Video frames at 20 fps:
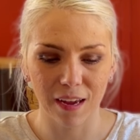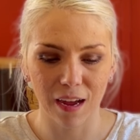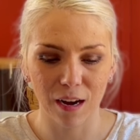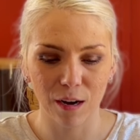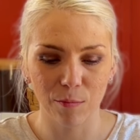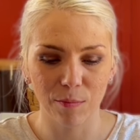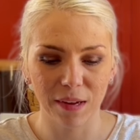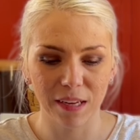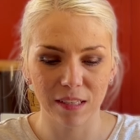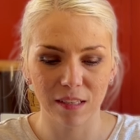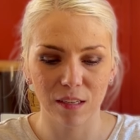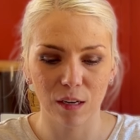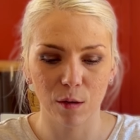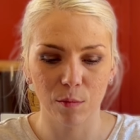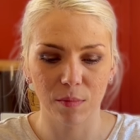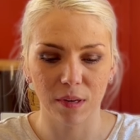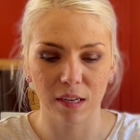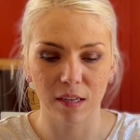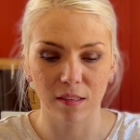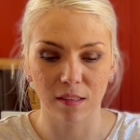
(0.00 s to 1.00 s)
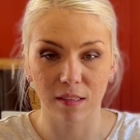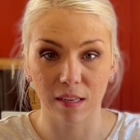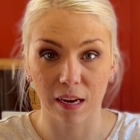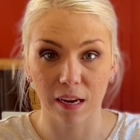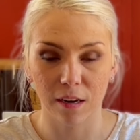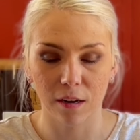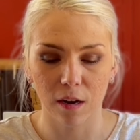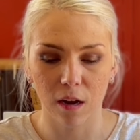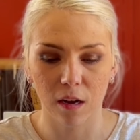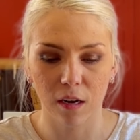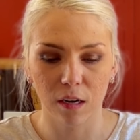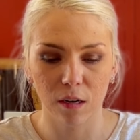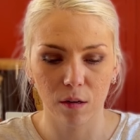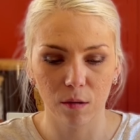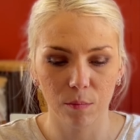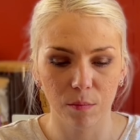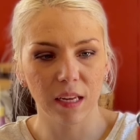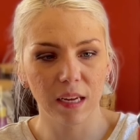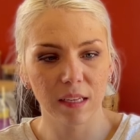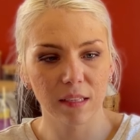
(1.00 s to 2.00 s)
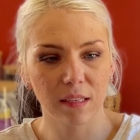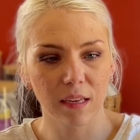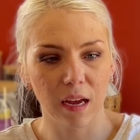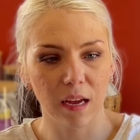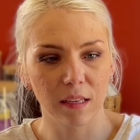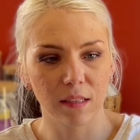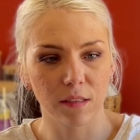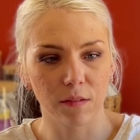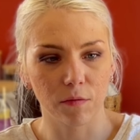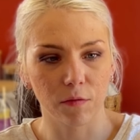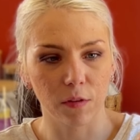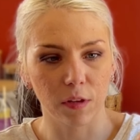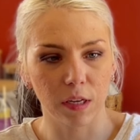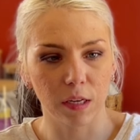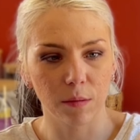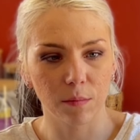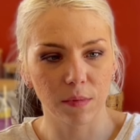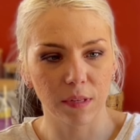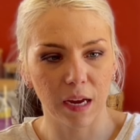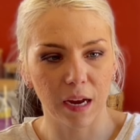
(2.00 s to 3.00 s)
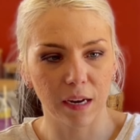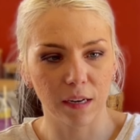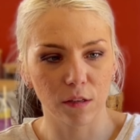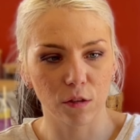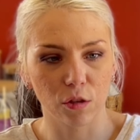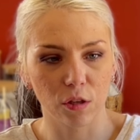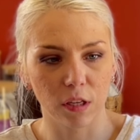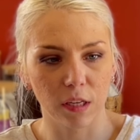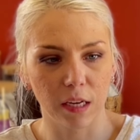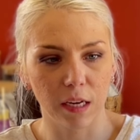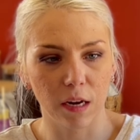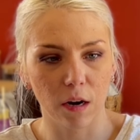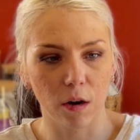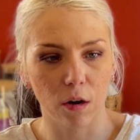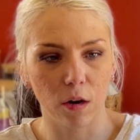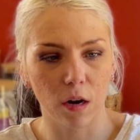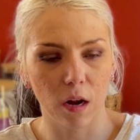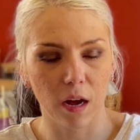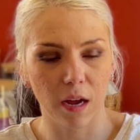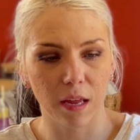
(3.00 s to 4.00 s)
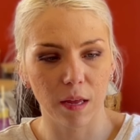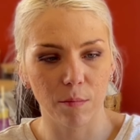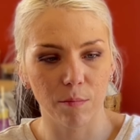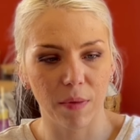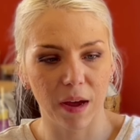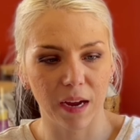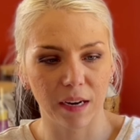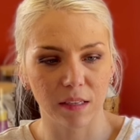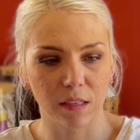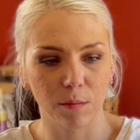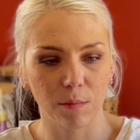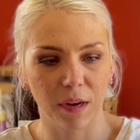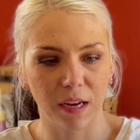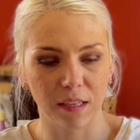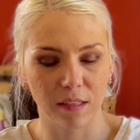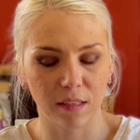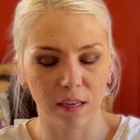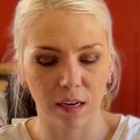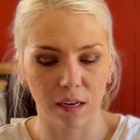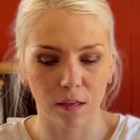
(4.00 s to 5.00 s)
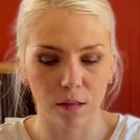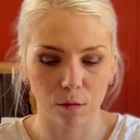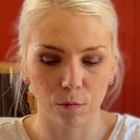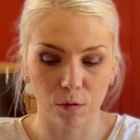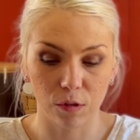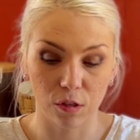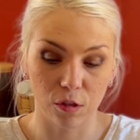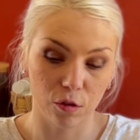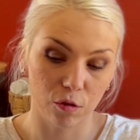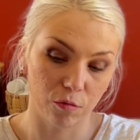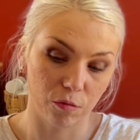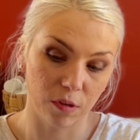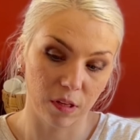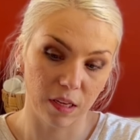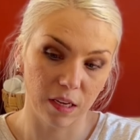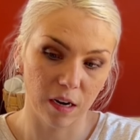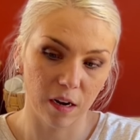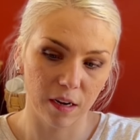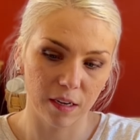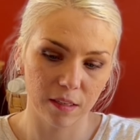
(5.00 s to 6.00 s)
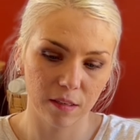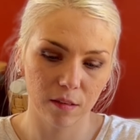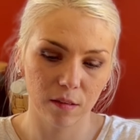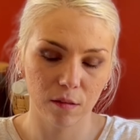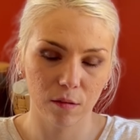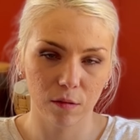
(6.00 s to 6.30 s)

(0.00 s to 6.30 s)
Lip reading: kind of messed up because sand got in them. These kinds of clips actually are not impacted by sand, which is really nice.